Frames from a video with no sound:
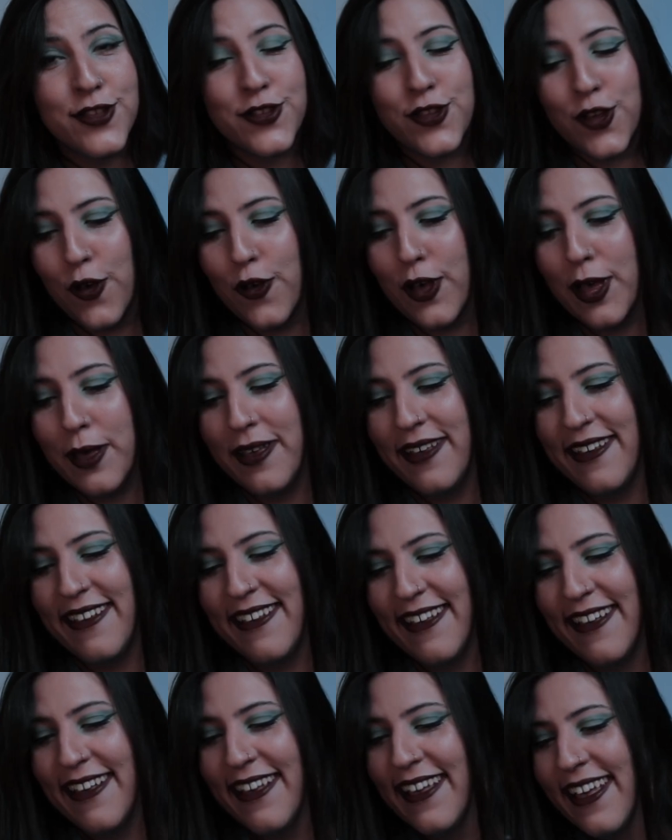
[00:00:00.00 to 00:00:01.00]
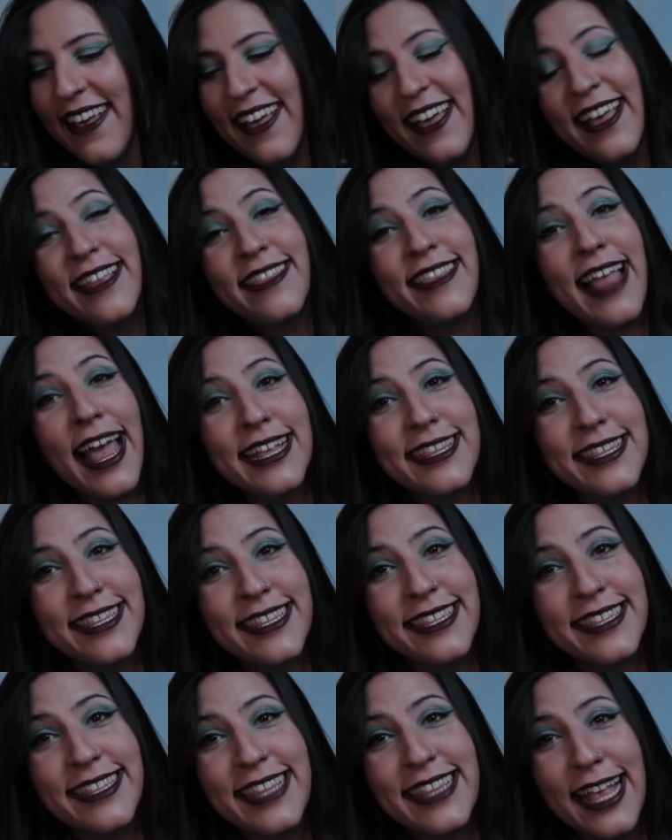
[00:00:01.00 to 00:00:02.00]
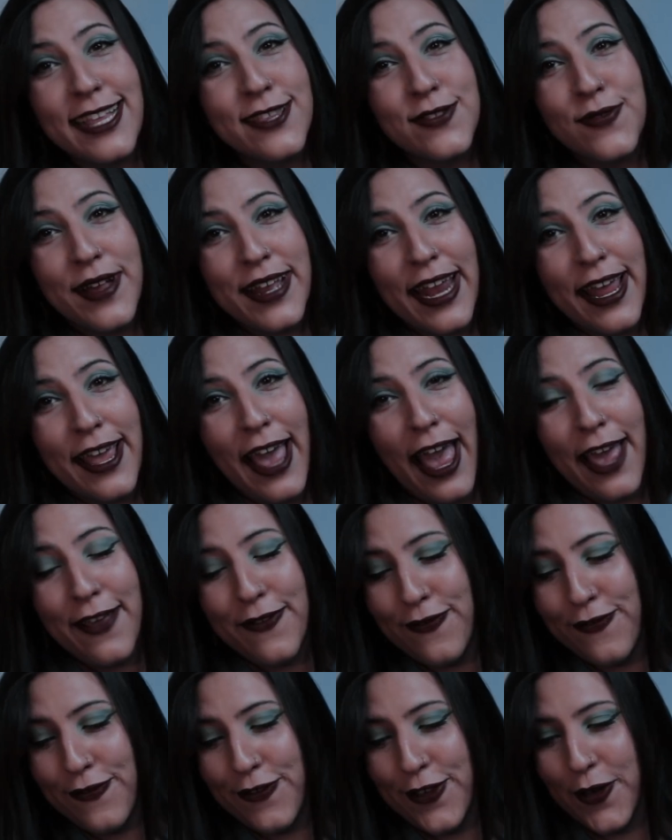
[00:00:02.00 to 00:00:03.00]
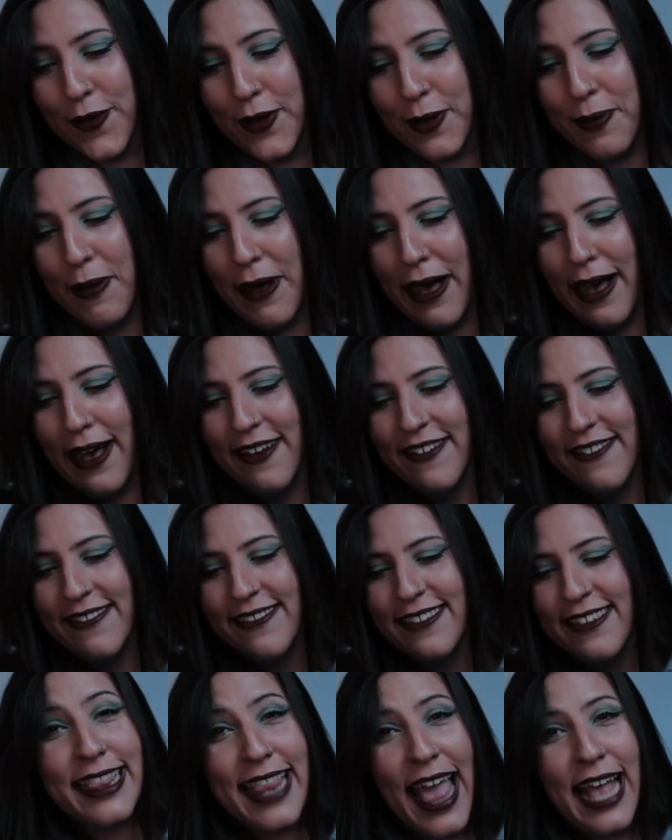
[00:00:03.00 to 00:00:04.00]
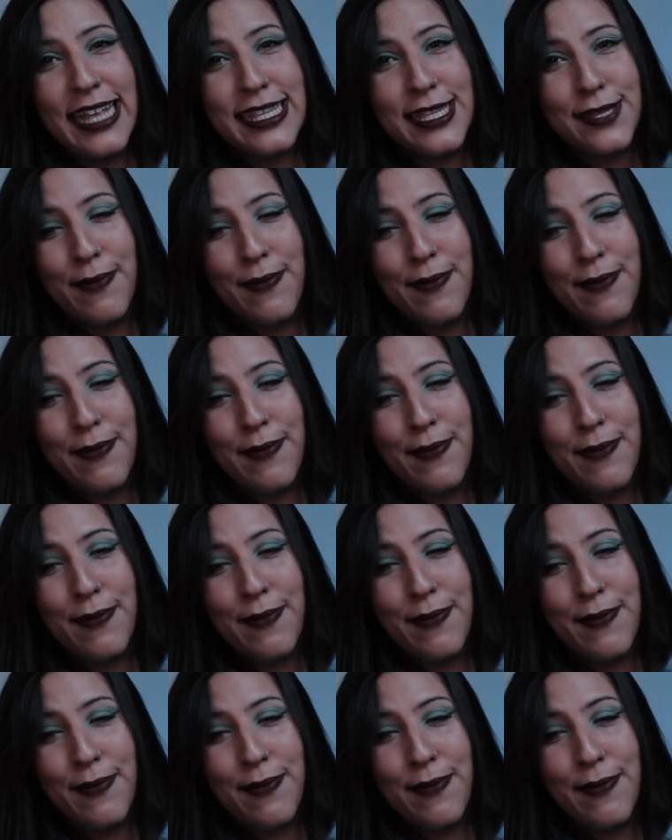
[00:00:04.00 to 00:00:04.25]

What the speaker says: so that's what I feel about that